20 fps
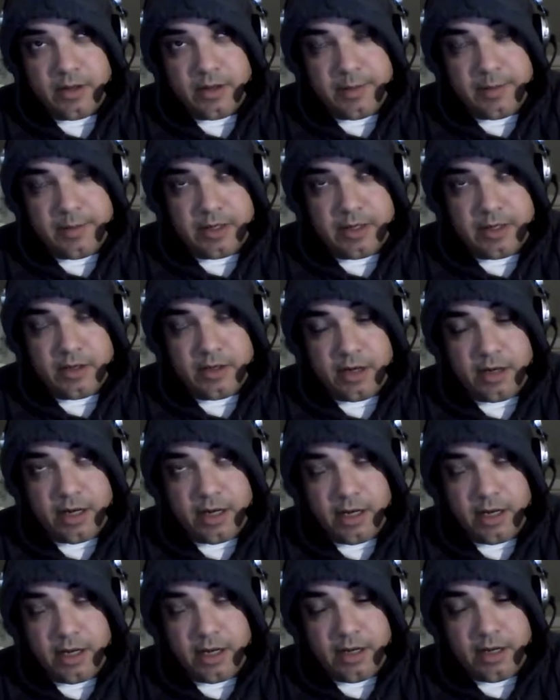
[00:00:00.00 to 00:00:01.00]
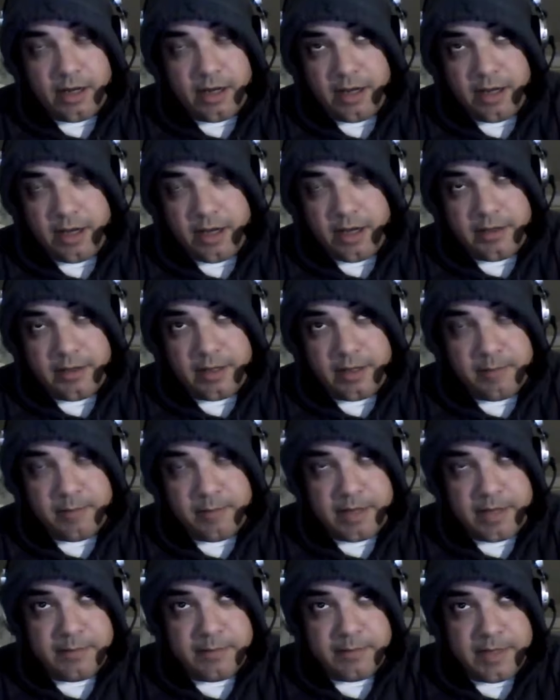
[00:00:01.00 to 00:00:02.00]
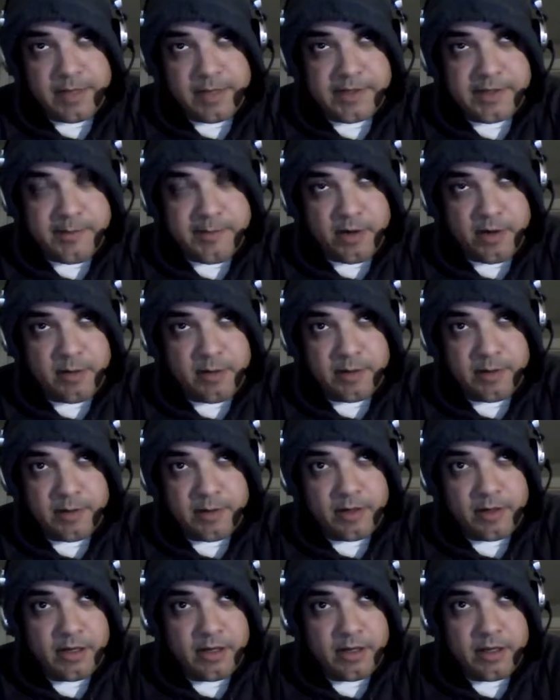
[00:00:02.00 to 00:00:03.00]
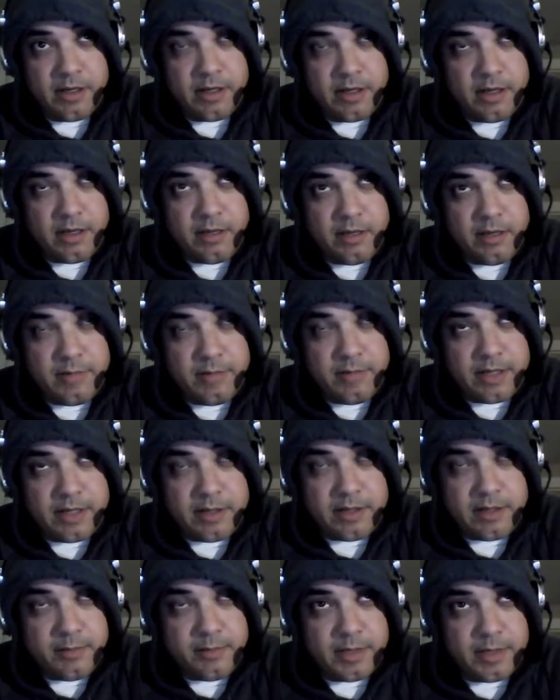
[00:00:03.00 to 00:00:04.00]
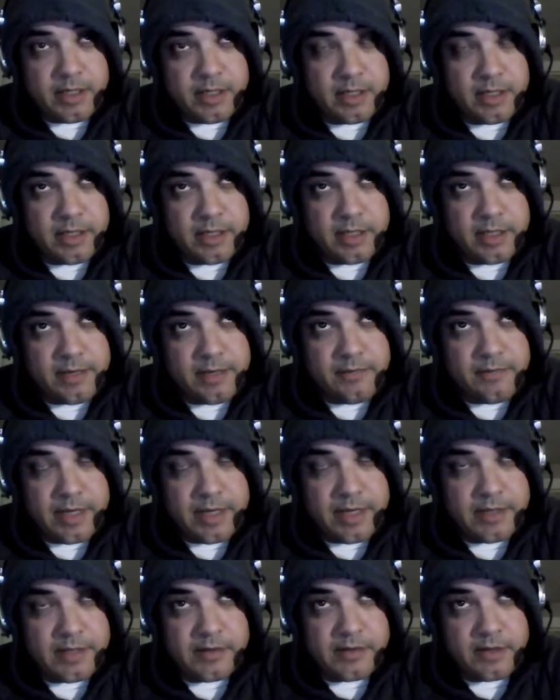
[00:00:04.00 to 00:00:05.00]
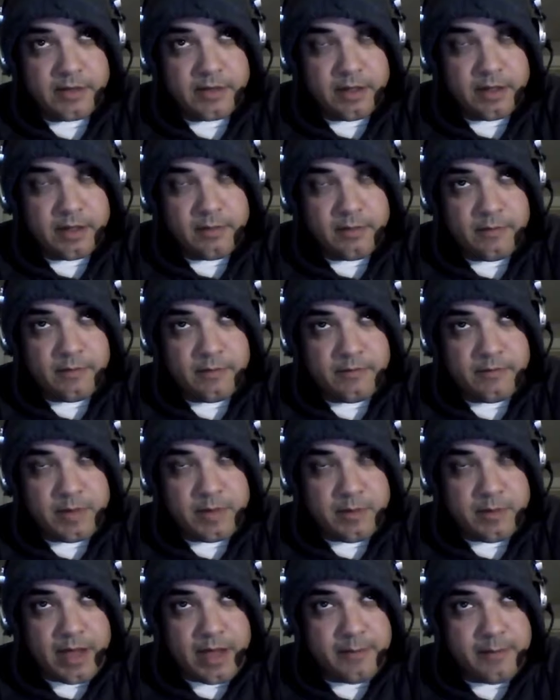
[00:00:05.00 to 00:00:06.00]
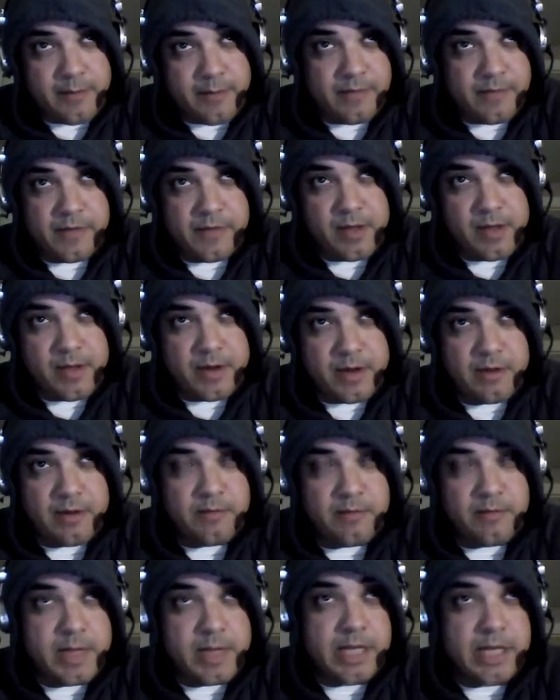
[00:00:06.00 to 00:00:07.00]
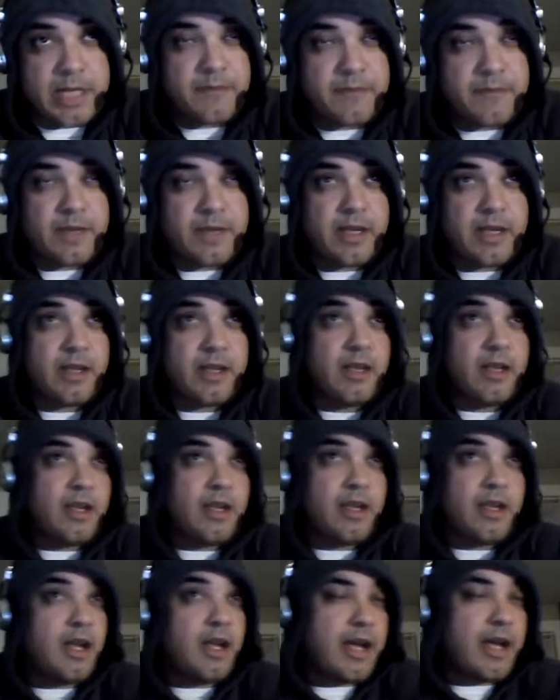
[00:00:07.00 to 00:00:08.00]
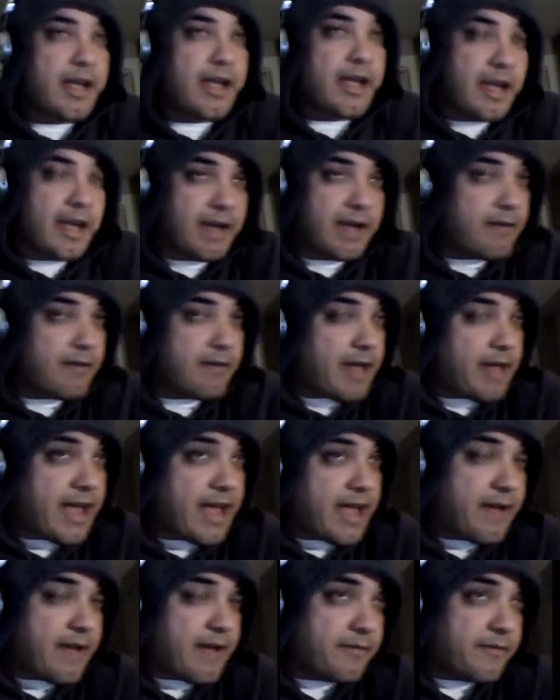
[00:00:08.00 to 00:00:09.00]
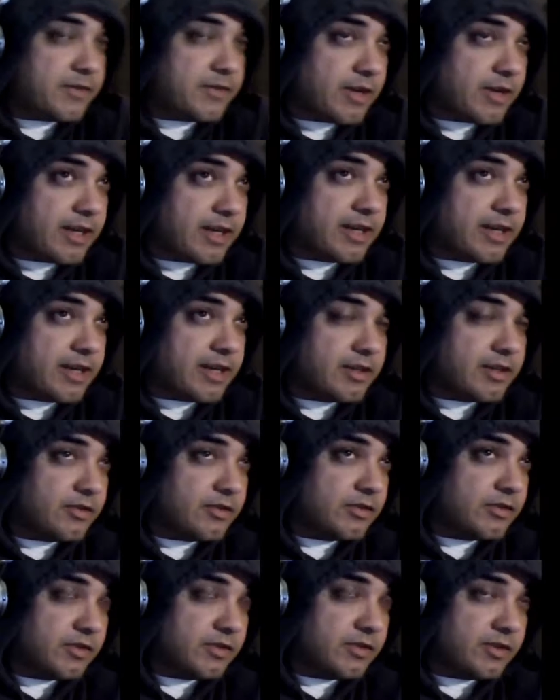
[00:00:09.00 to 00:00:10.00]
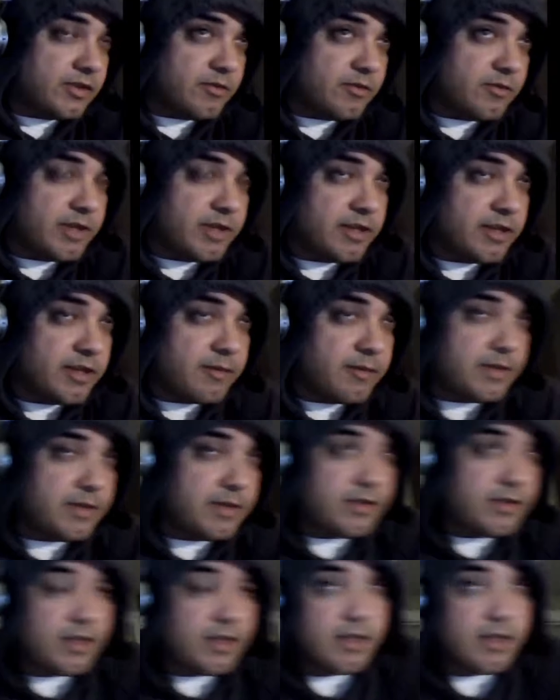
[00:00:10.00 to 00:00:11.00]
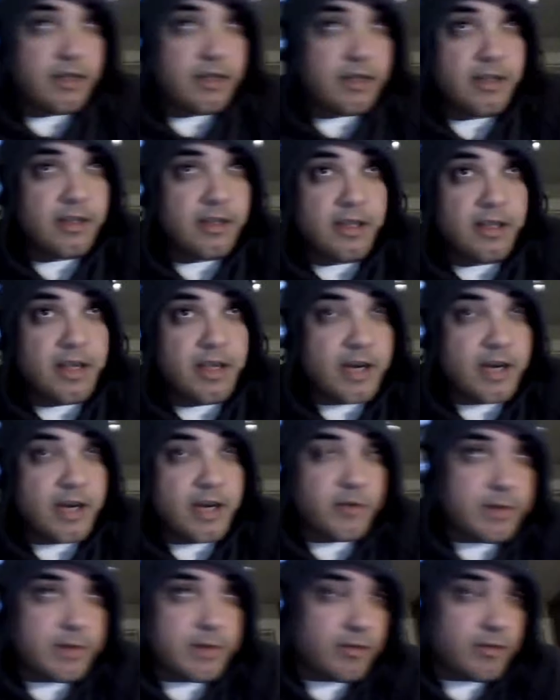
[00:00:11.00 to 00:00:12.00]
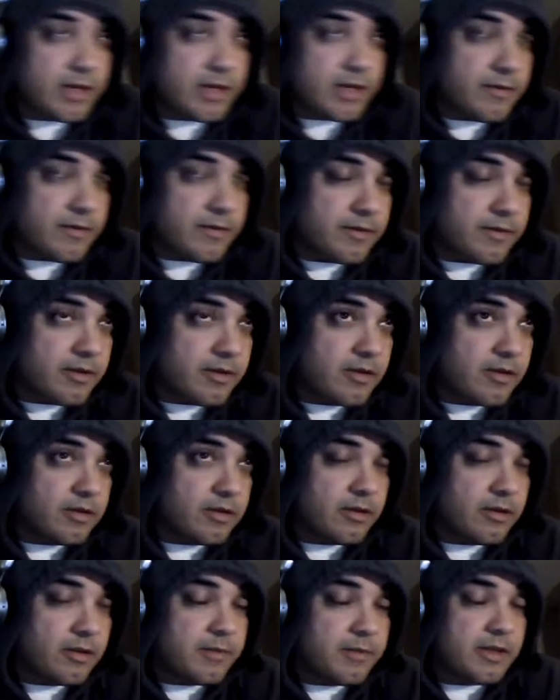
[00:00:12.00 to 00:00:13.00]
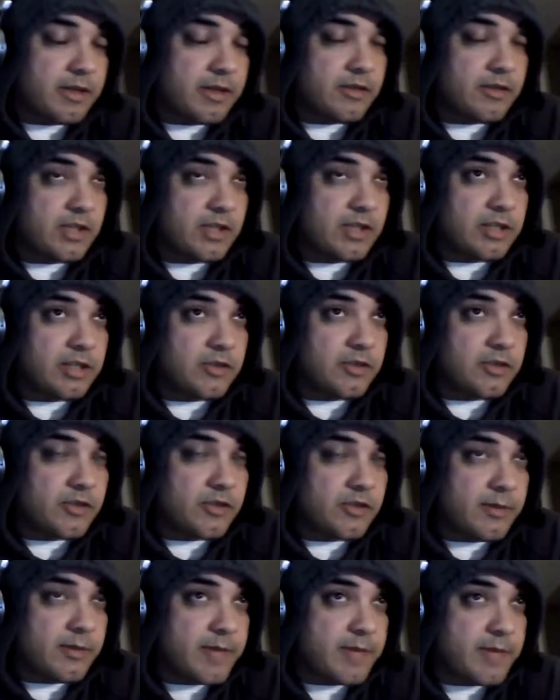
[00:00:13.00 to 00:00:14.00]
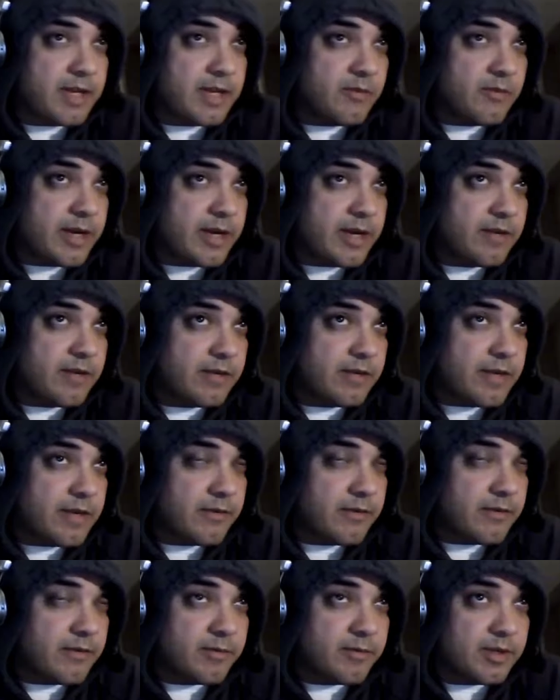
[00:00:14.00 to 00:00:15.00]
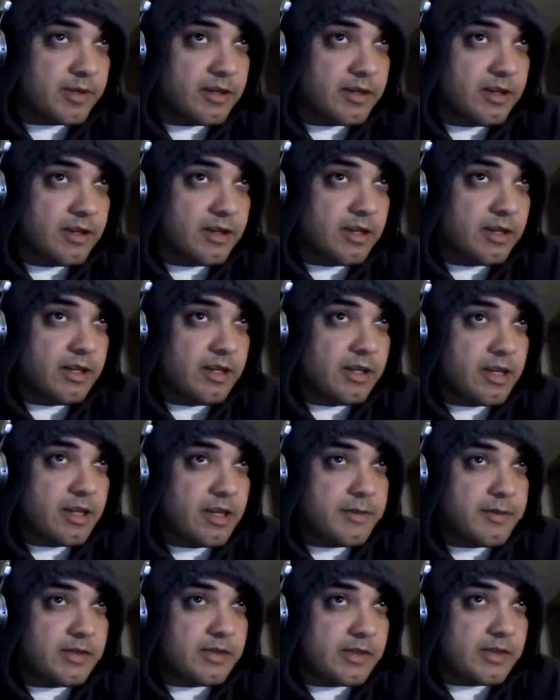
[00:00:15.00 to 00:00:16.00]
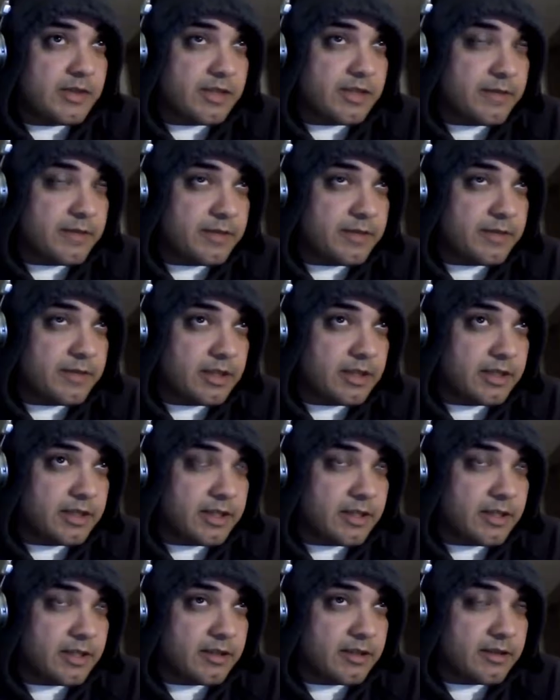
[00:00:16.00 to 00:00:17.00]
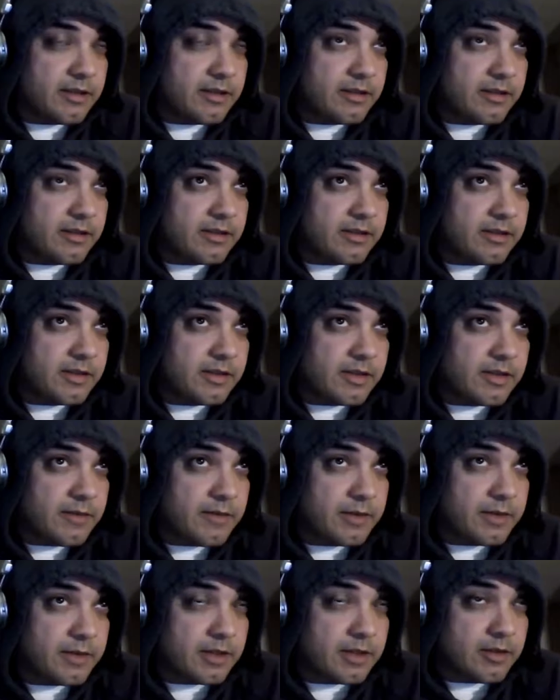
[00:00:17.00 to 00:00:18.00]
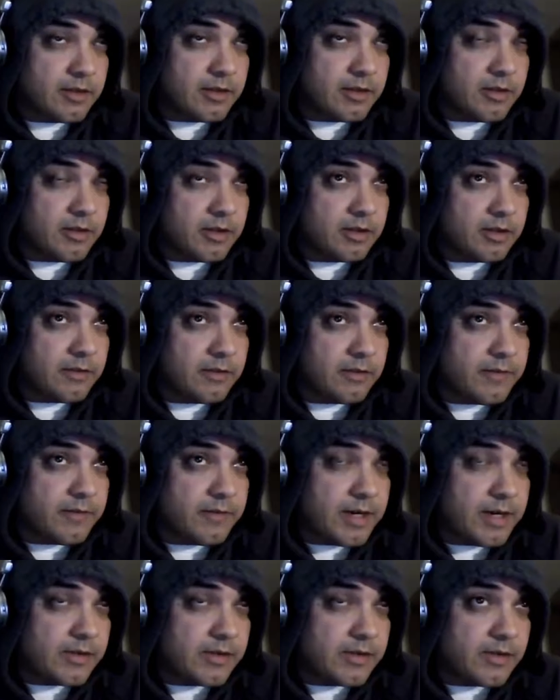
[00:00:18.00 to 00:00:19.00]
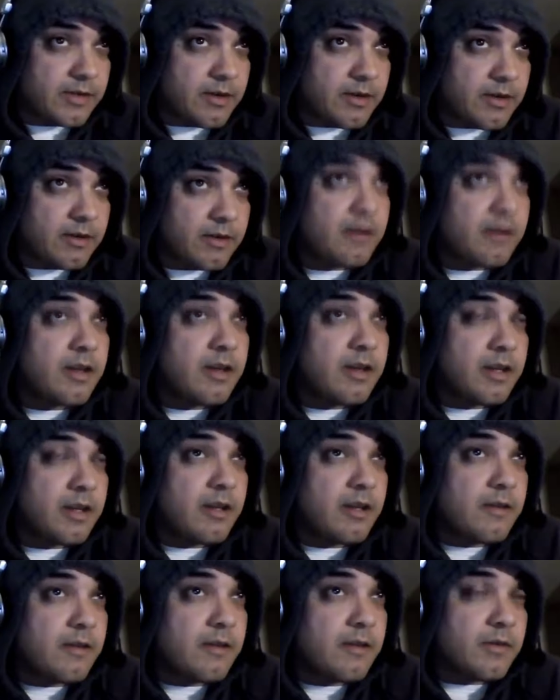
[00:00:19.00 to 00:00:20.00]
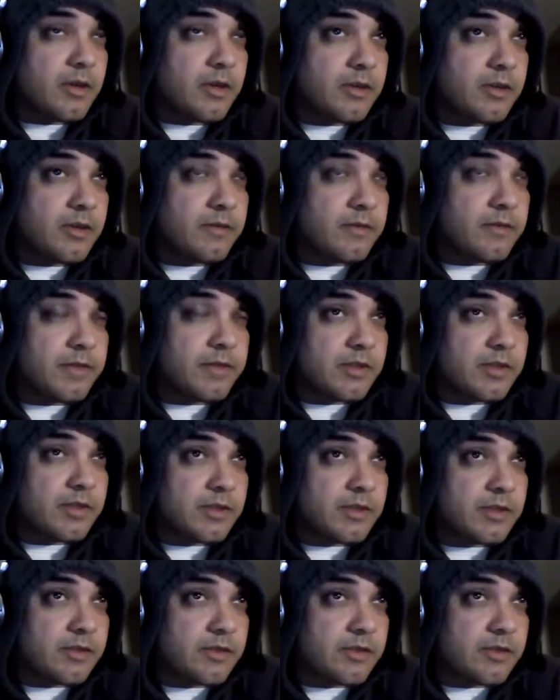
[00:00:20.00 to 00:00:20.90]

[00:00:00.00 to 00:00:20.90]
I mean, I I, I think Maycee Barber picked up uh, a lot of fans. Uh, if people hadn't been following her from LFA, I I have, so I kind of knew she was going to win. I mean, uh, I know people were giving her uh, she had a little trouble making weight or whatever, but I mean, she's definitely uh she's definitely a little a little fire starter for her division.